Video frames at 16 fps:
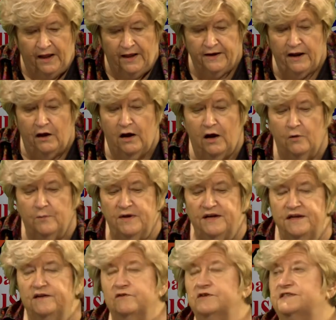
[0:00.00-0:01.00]
Now, how
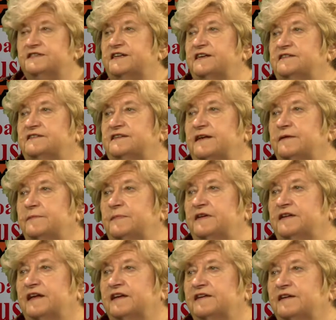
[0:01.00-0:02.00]
many years has that
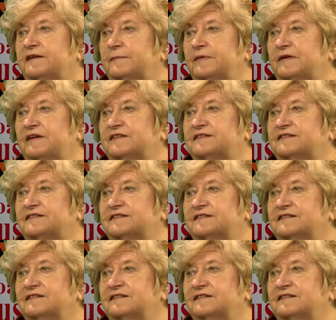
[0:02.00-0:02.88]
been taking place?